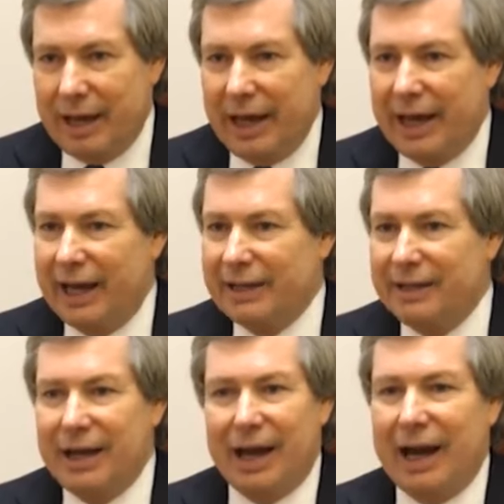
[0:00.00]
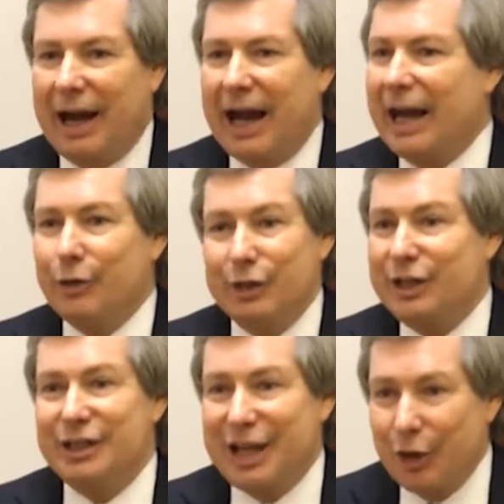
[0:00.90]
And I don't
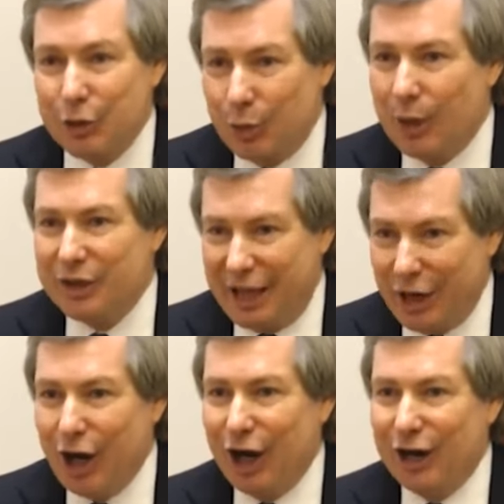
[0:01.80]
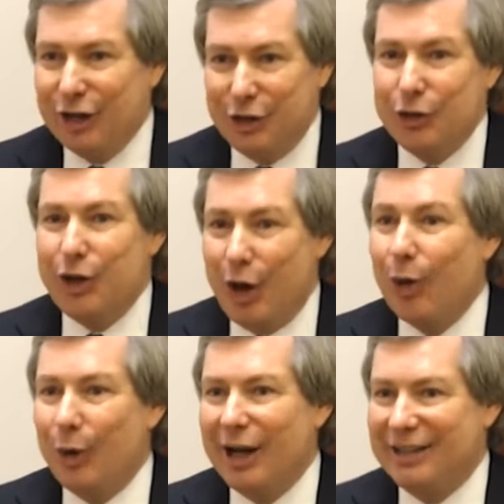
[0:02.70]
need to tell you what they are. You
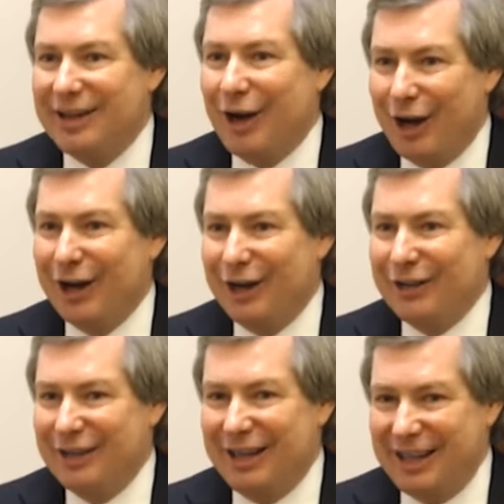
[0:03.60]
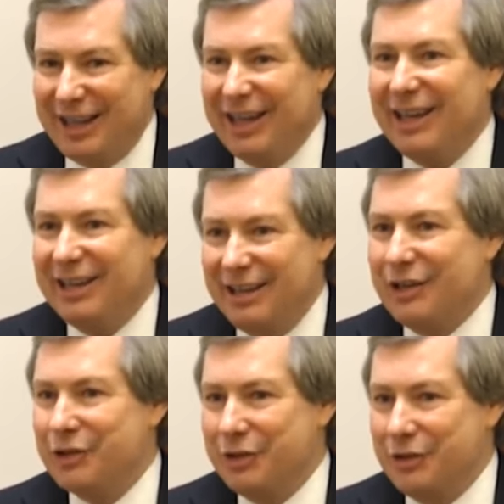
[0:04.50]
know what are the key
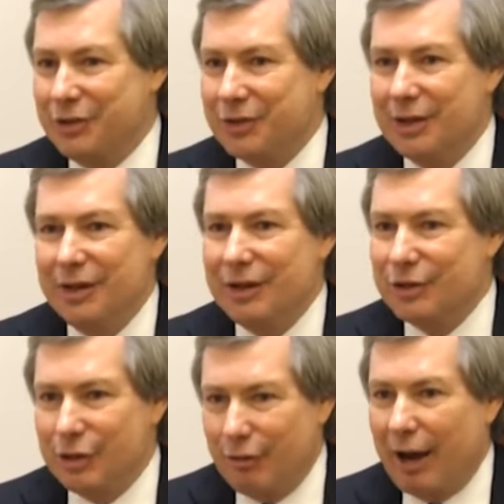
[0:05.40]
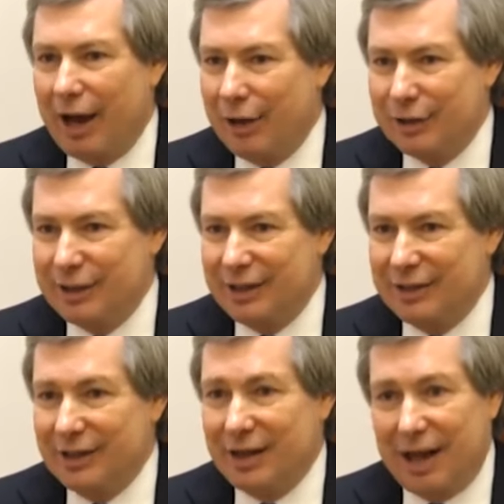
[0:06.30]
issues
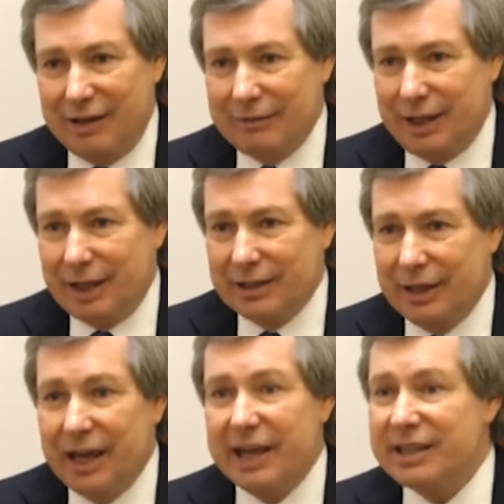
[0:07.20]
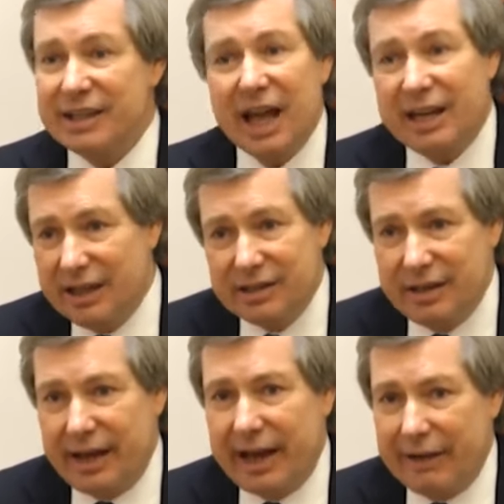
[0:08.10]
surrounding the conflict. And it's not
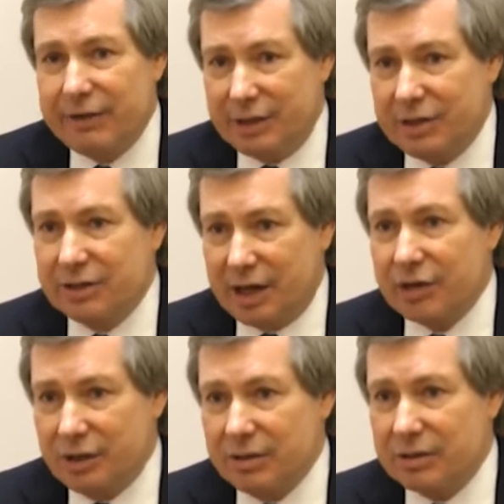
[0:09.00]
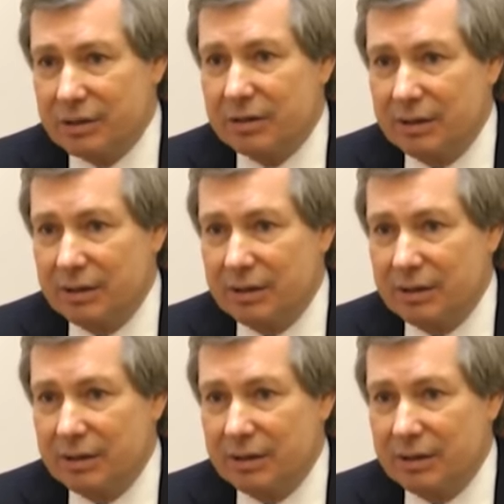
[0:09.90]
easy to have these discussions.